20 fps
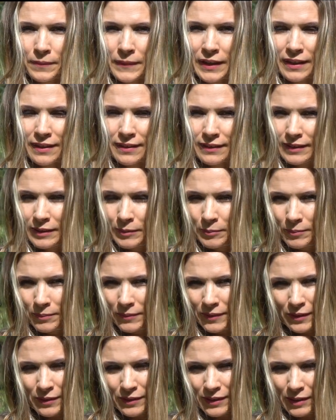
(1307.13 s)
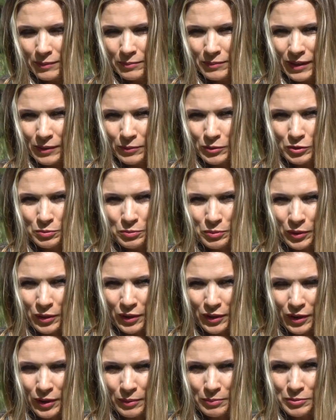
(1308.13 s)
the theme that was
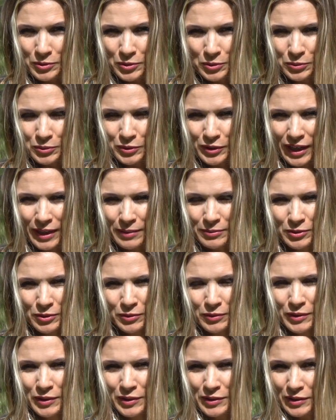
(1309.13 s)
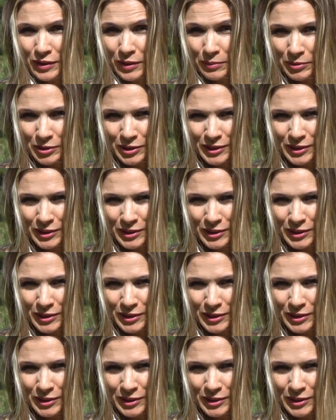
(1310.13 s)
brought up 2 times over the summer,